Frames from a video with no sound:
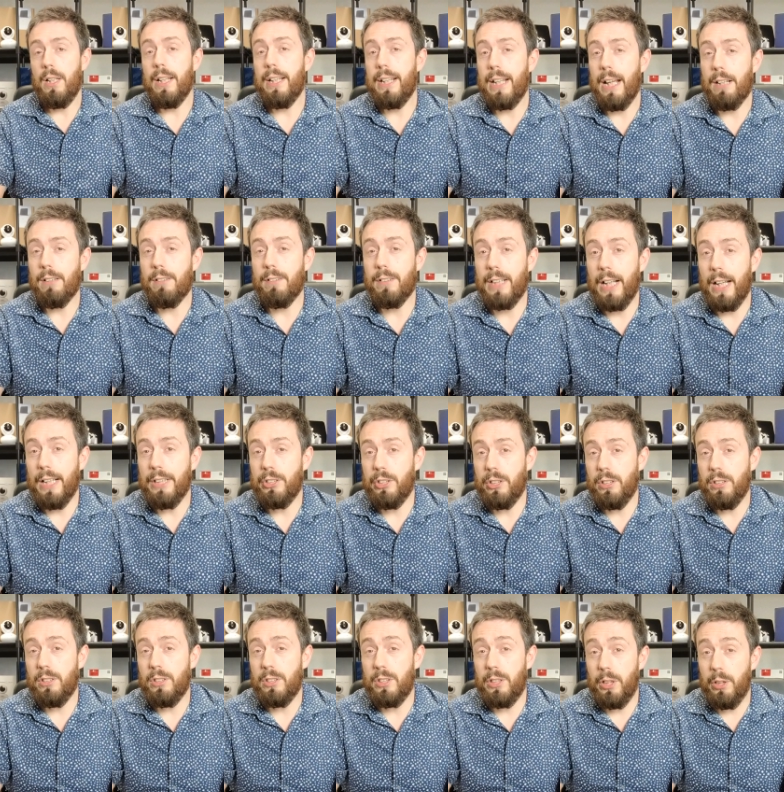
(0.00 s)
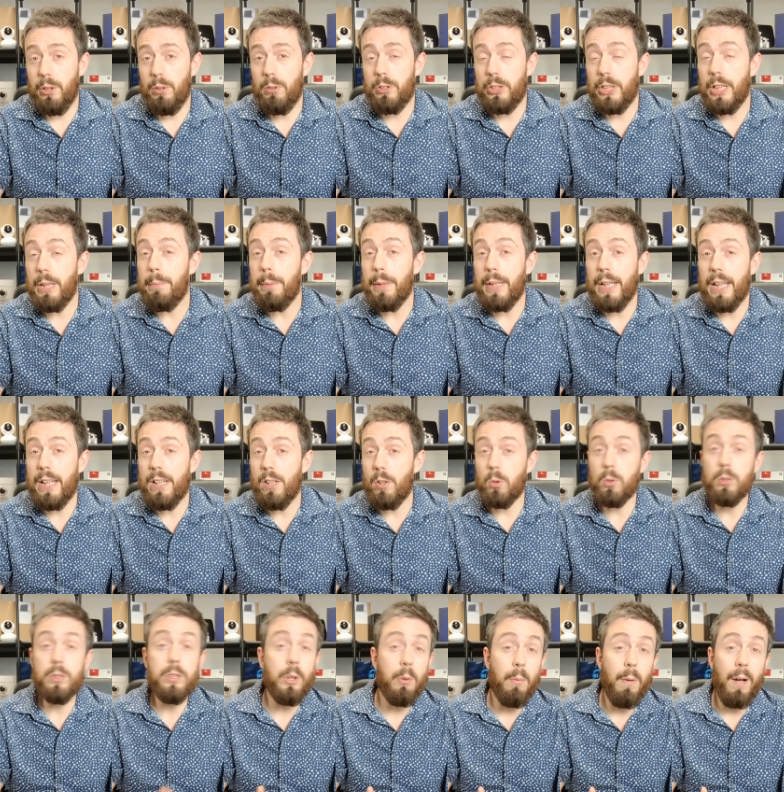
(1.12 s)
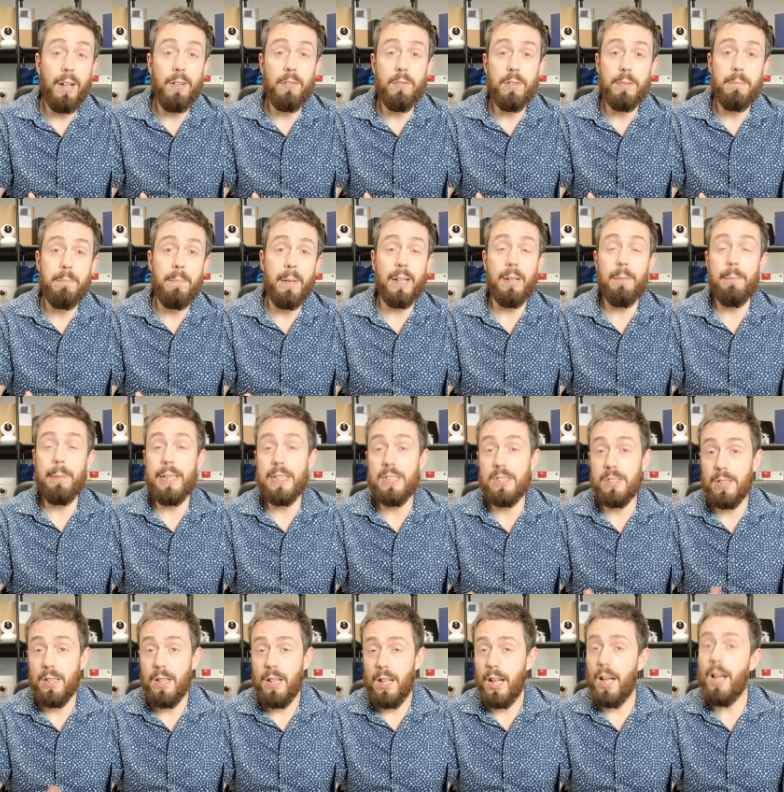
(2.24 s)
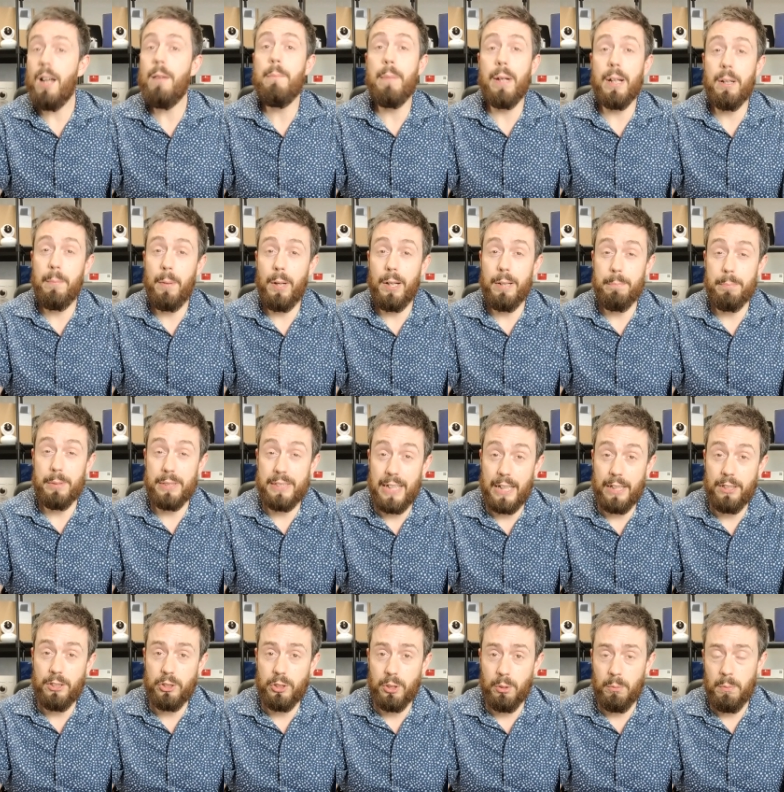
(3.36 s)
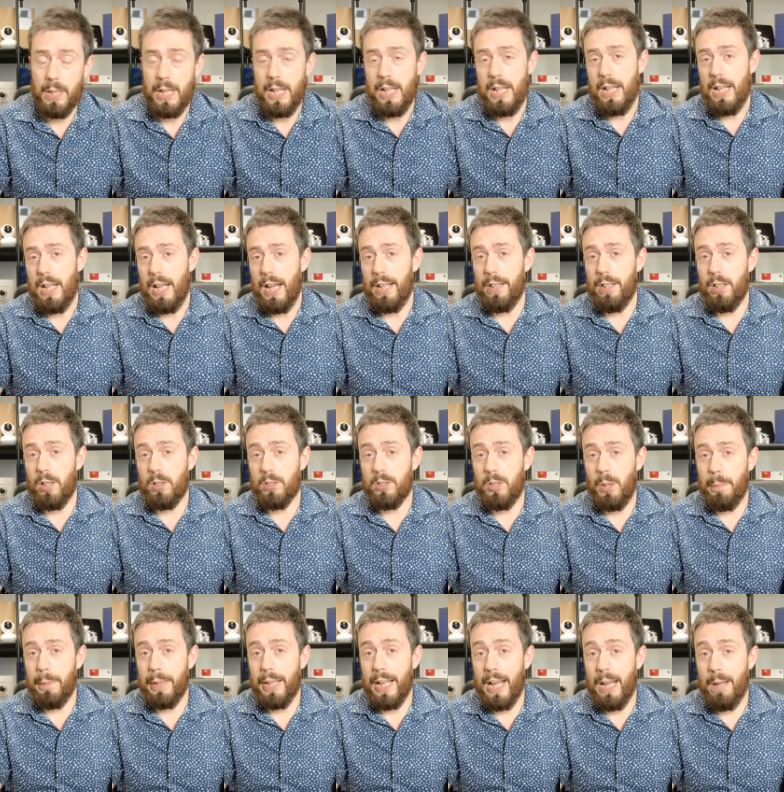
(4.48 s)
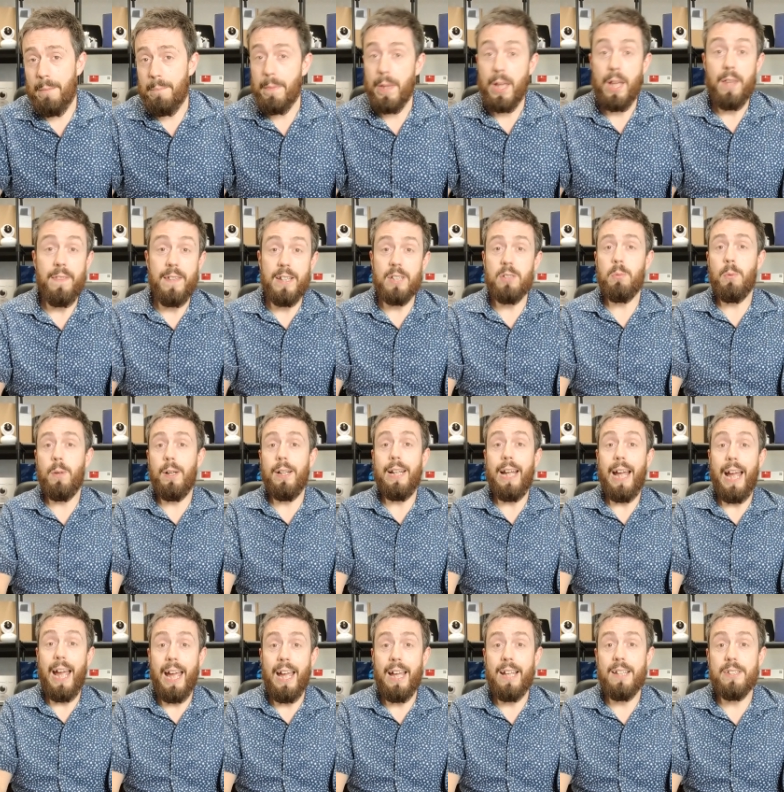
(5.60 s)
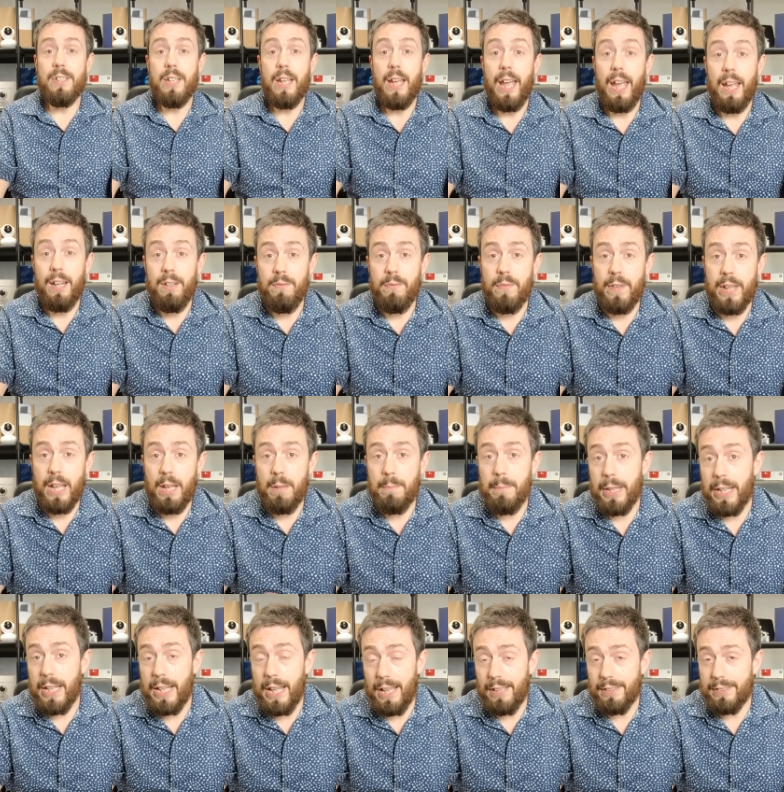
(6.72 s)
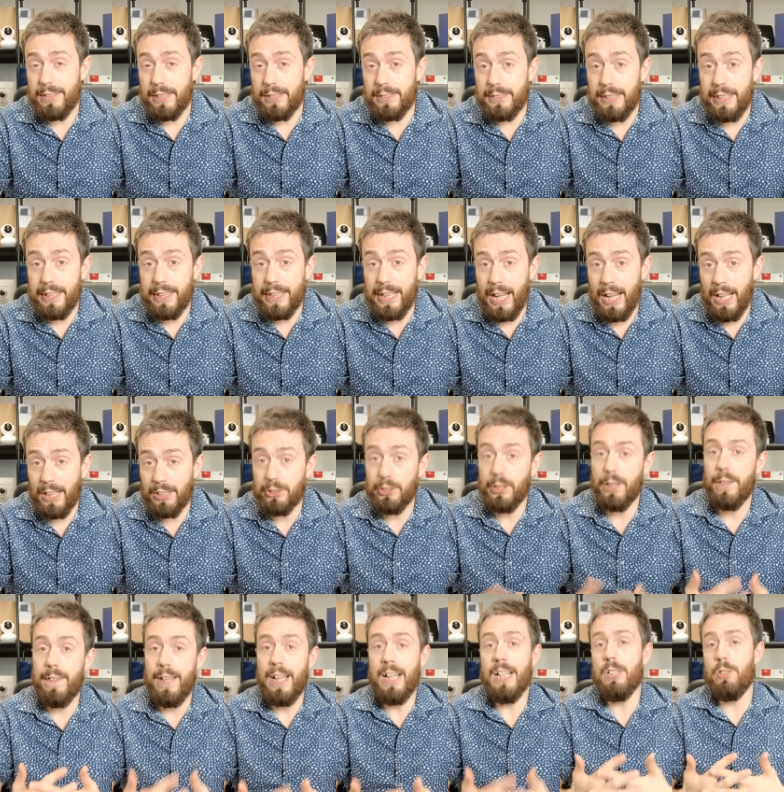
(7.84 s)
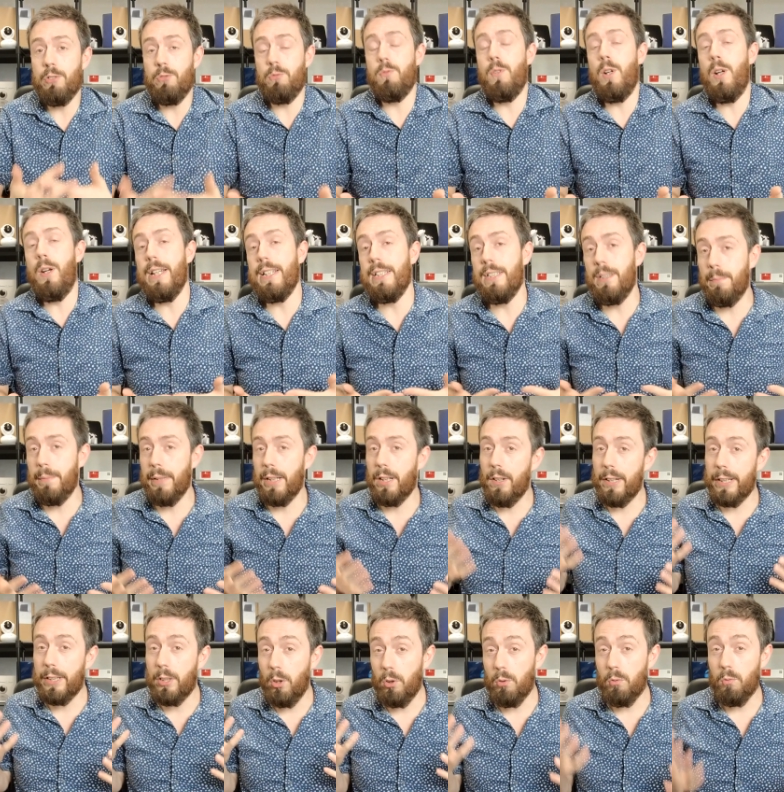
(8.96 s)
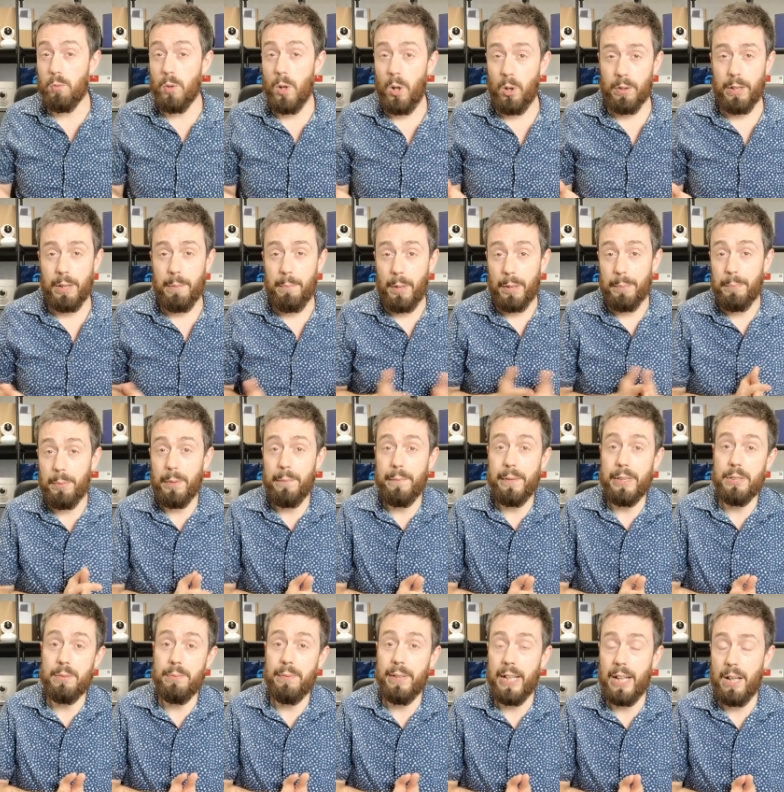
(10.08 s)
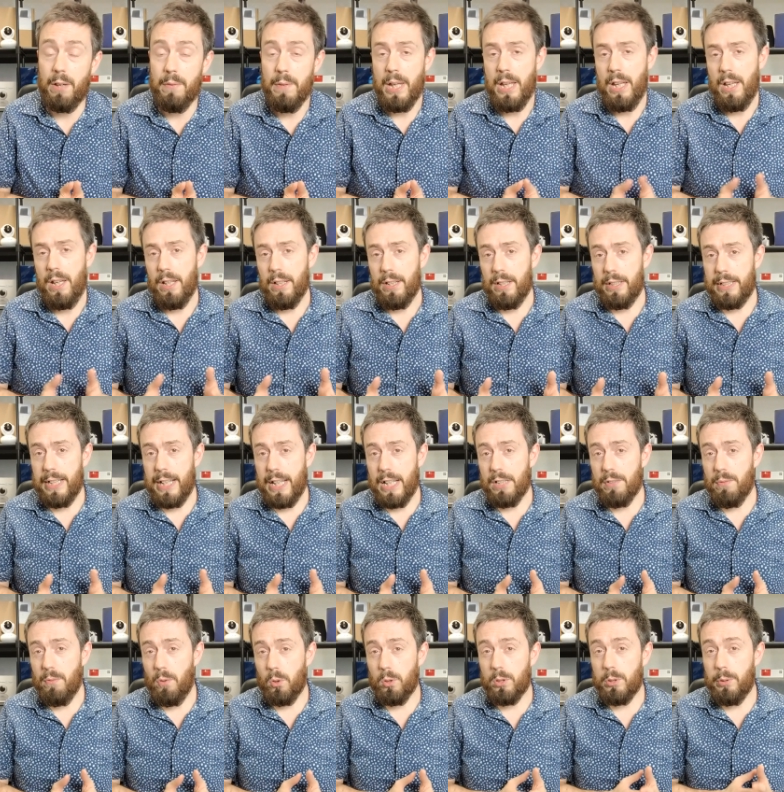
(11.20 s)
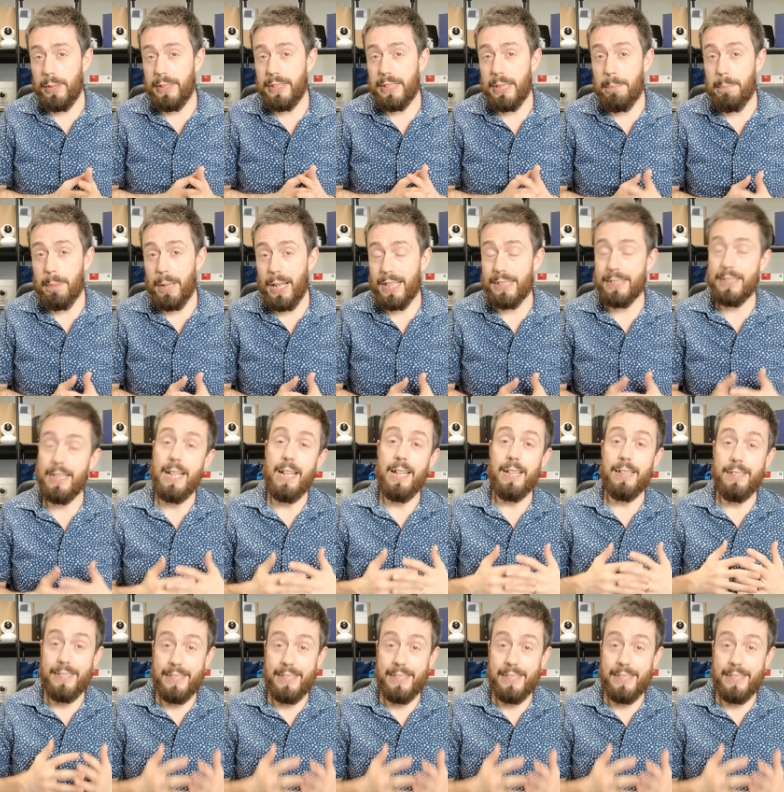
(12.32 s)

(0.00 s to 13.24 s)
link aggregation, two G b E or two hundred megabits, uh, megabyte potential. And then on top of that, this one has NVMe S S D cache. That's right, something I got wrong in my previous video. The D S four twenty plus